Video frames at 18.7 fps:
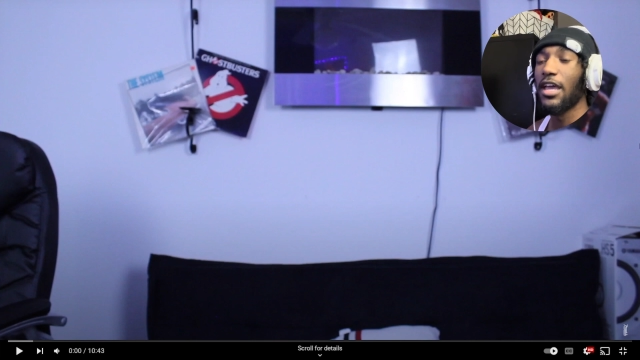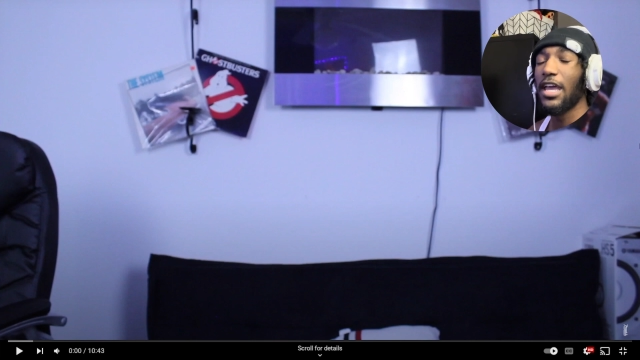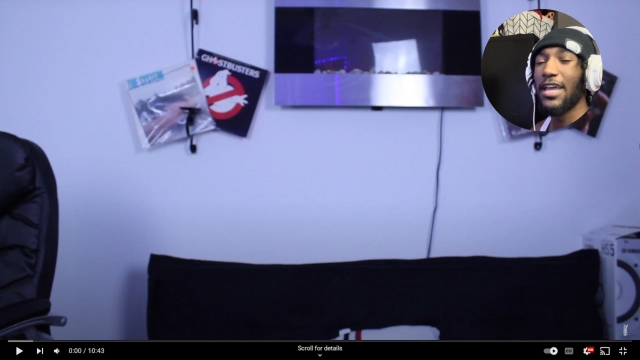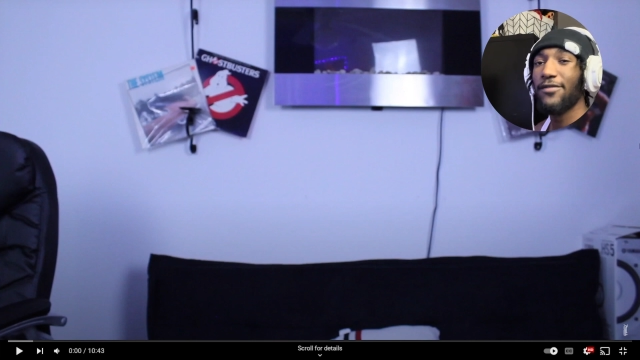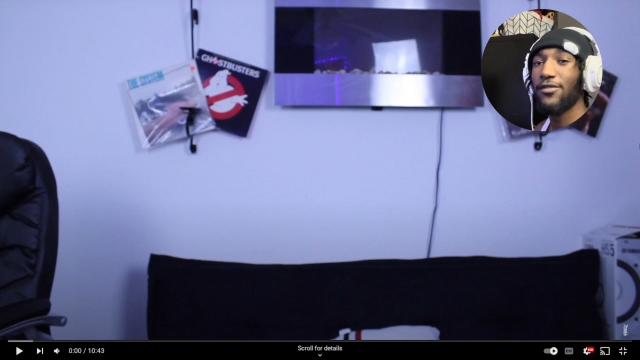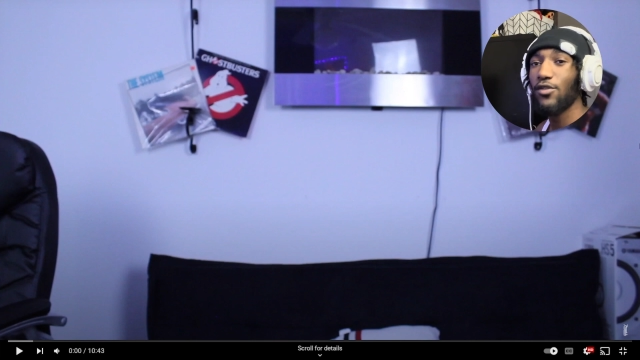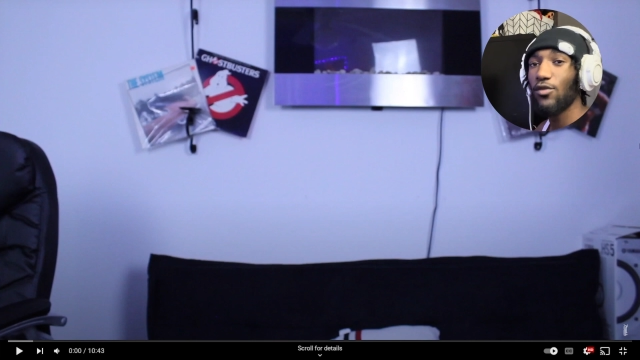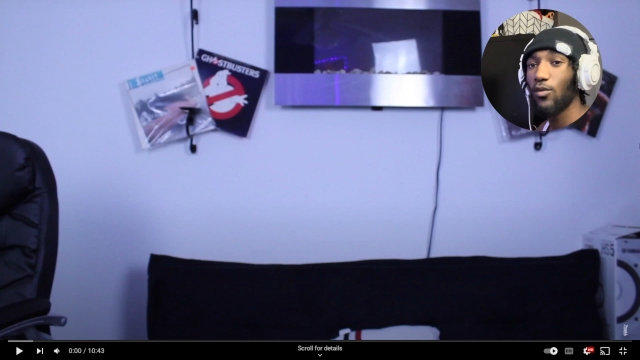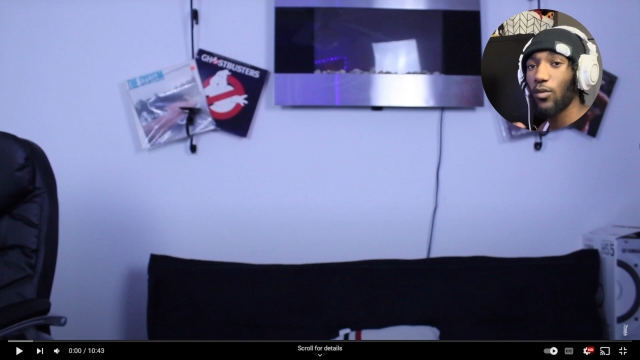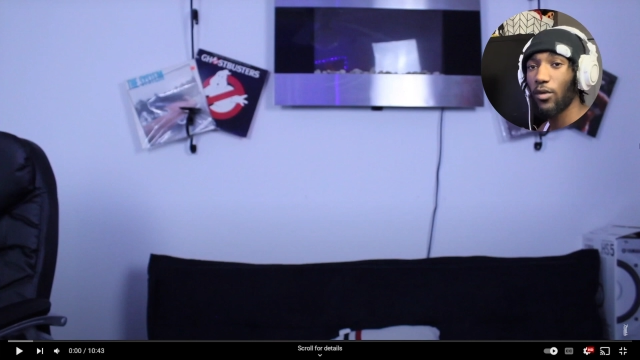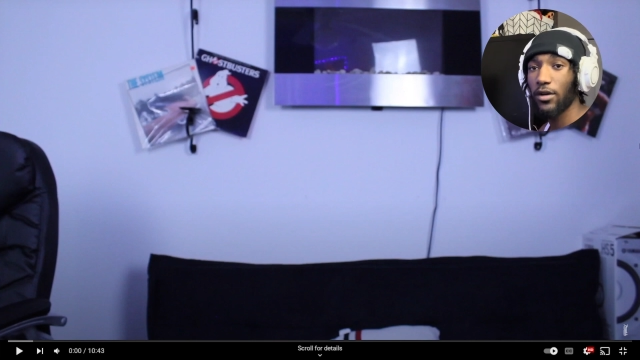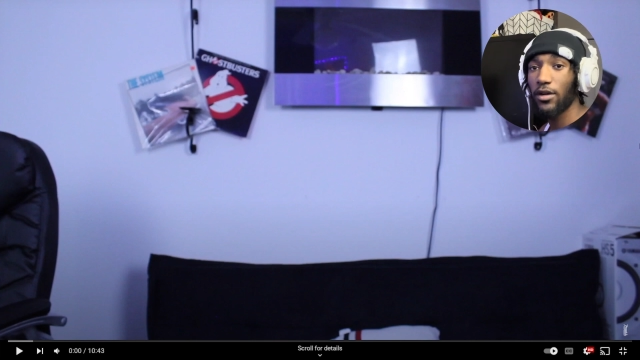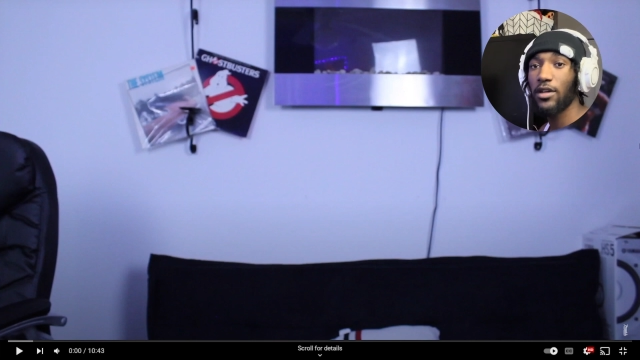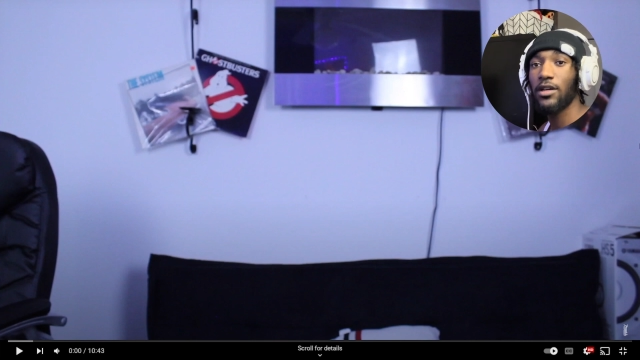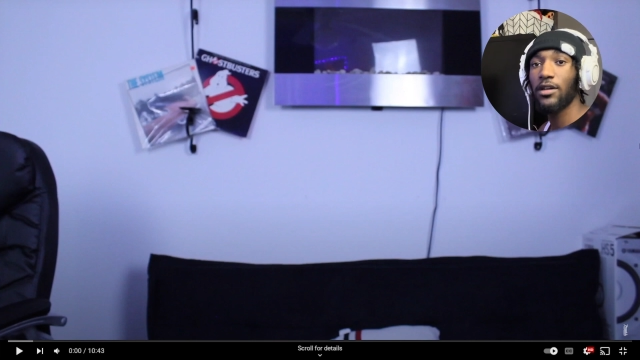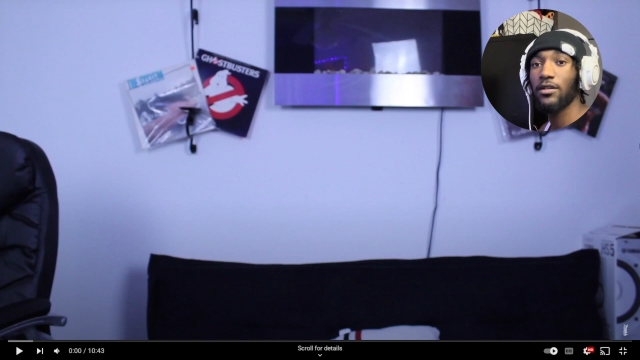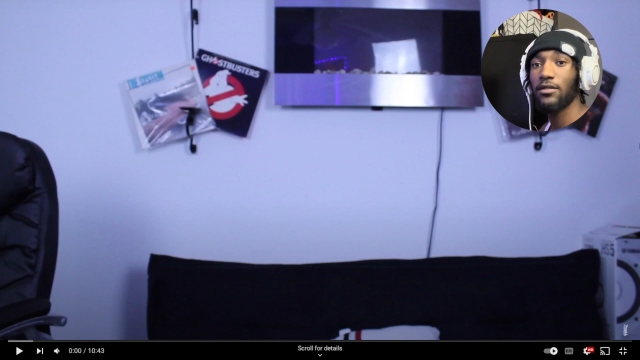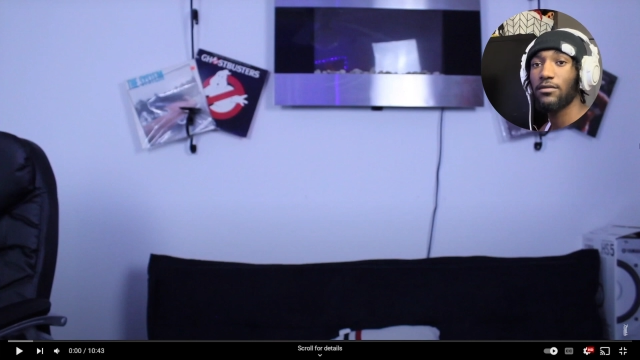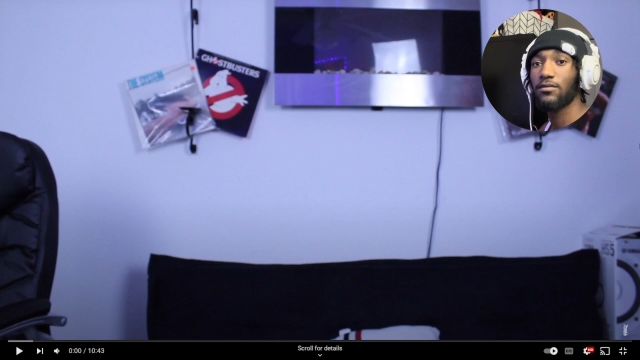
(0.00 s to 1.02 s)
If you want
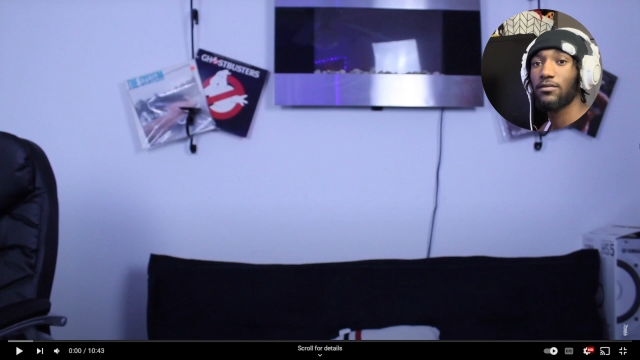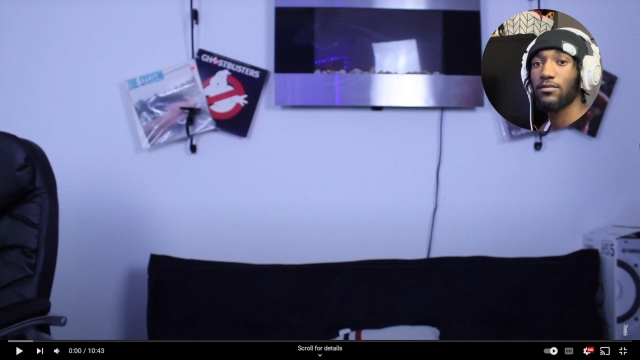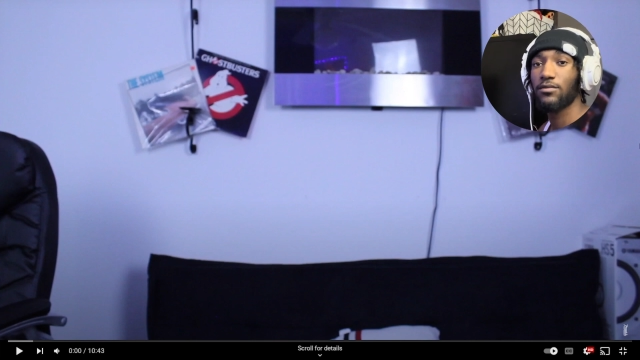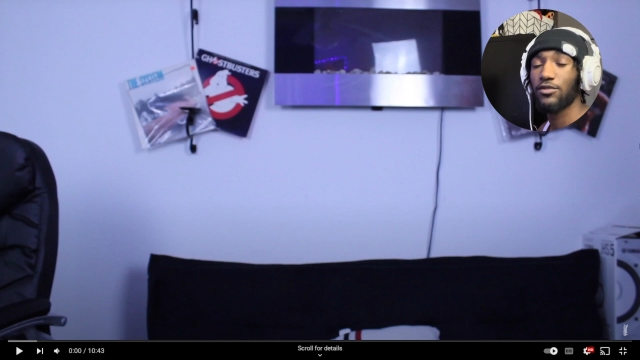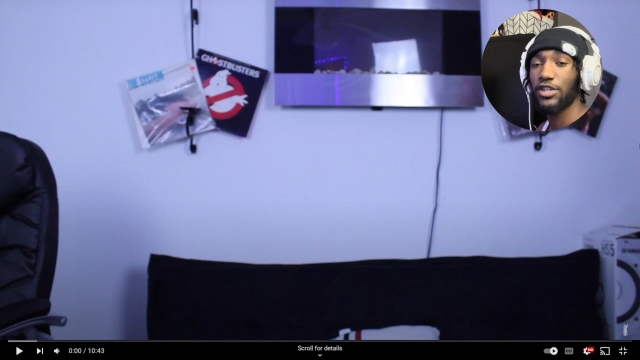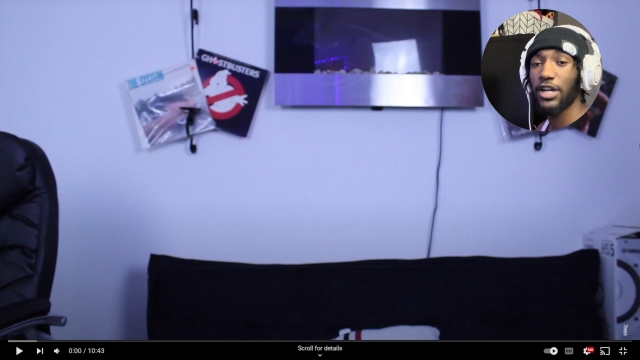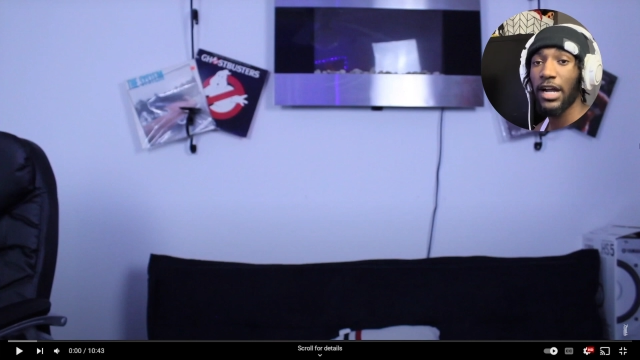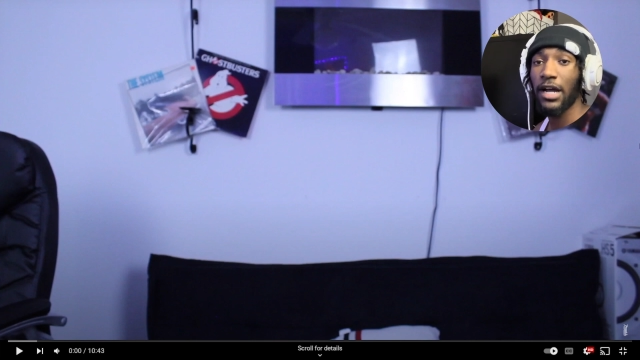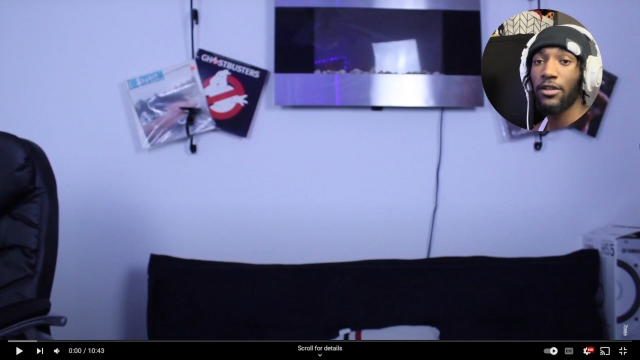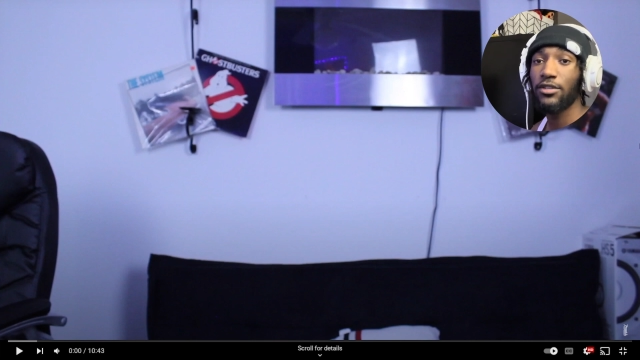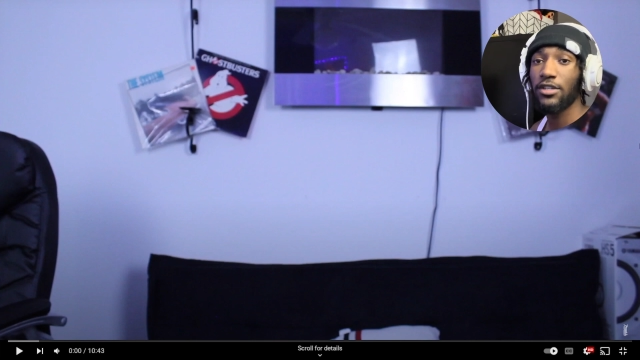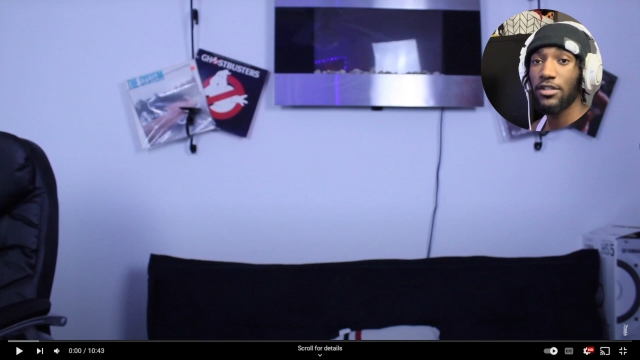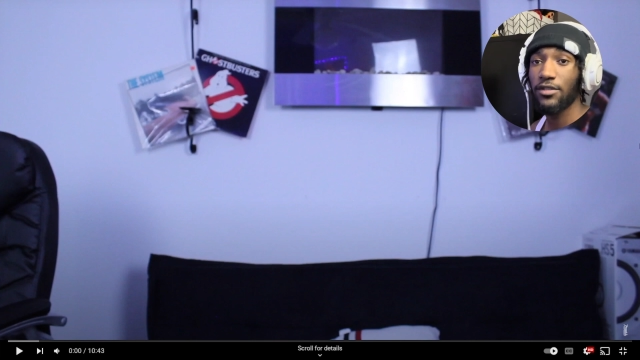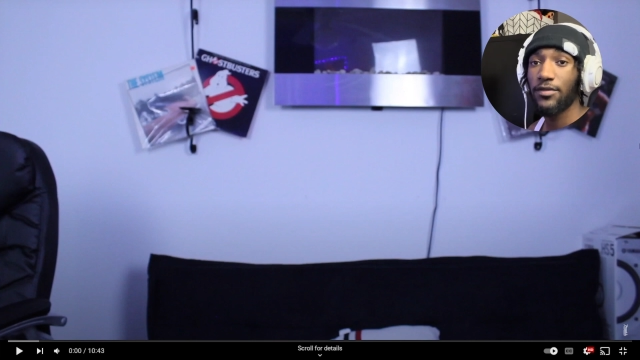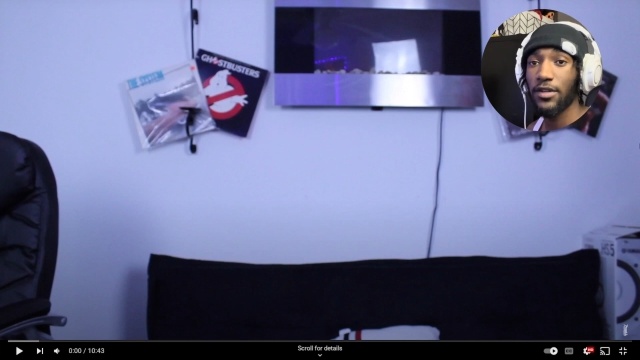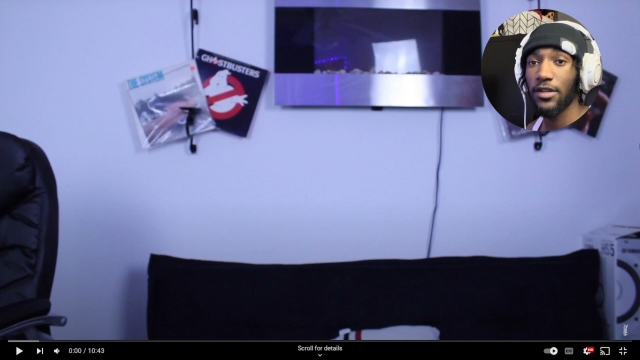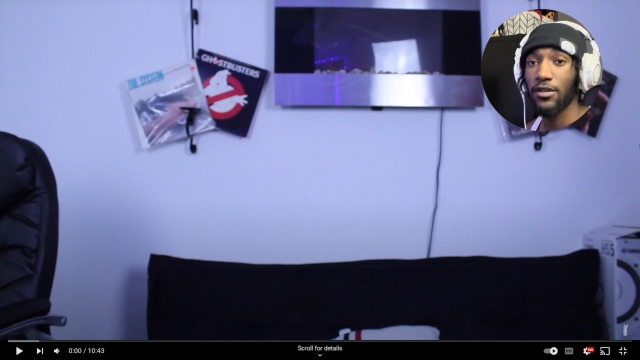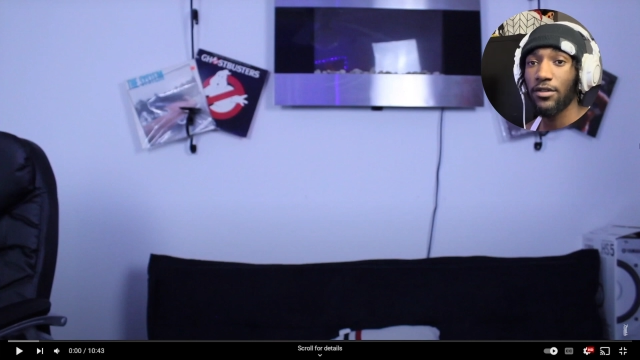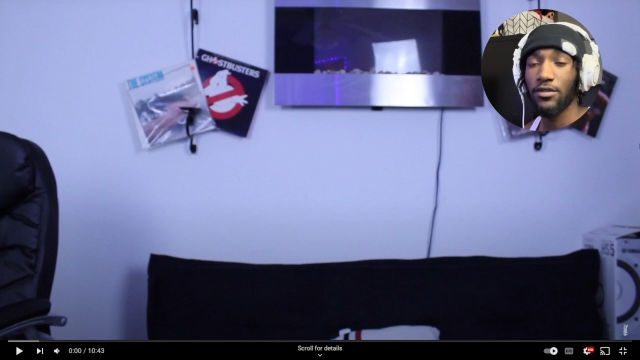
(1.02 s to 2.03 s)
to check out these
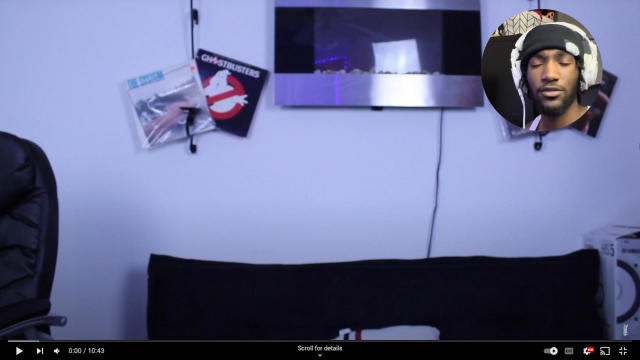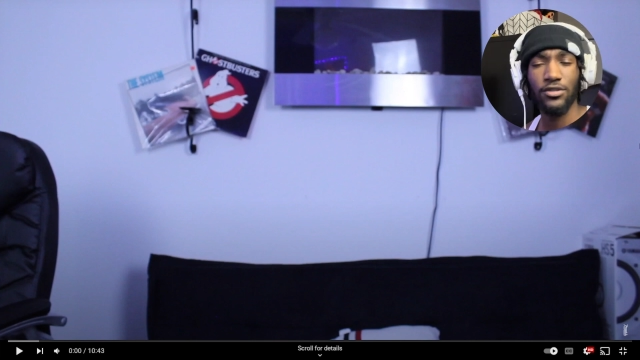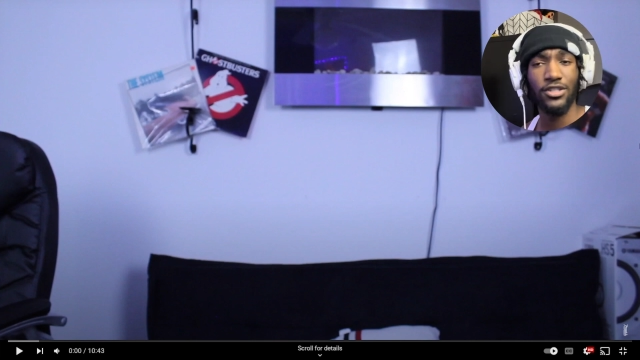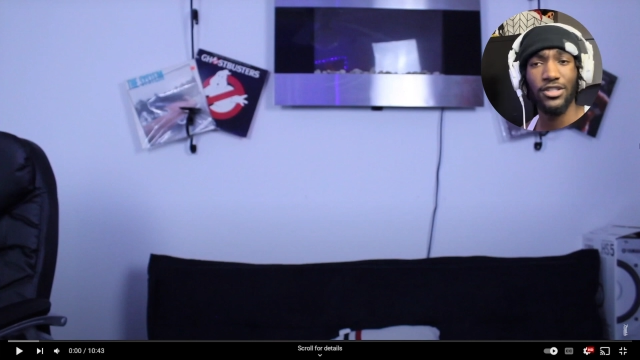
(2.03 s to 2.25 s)
videos,